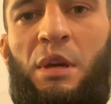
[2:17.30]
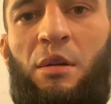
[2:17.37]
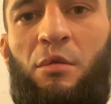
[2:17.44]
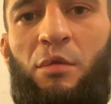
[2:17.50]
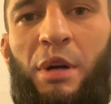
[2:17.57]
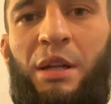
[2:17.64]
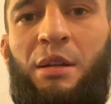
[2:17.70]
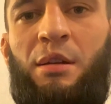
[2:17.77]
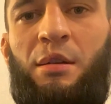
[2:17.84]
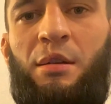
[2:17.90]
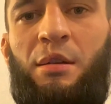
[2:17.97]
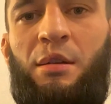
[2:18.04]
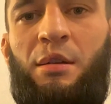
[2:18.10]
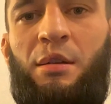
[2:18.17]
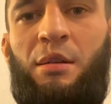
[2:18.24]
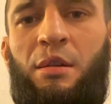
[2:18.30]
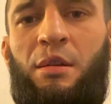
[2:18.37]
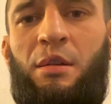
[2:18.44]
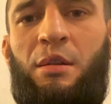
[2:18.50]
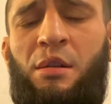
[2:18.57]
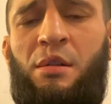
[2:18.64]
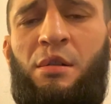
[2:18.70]
What?
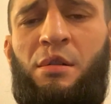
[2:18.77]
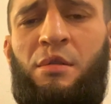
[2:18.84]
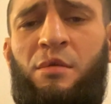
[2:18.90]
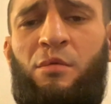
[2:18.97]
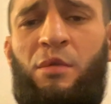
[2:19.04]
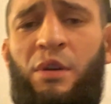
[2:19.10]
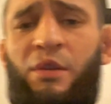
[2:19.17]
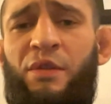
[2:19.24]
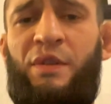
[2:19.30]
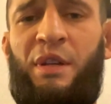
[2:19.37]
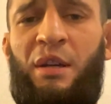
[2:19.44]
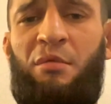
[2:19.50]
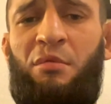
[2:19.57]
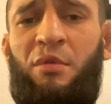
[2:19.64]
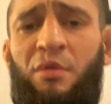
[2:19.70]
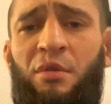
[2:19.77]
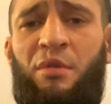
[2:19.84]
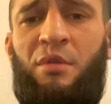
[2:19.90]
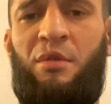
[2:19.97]
What did you say, bro?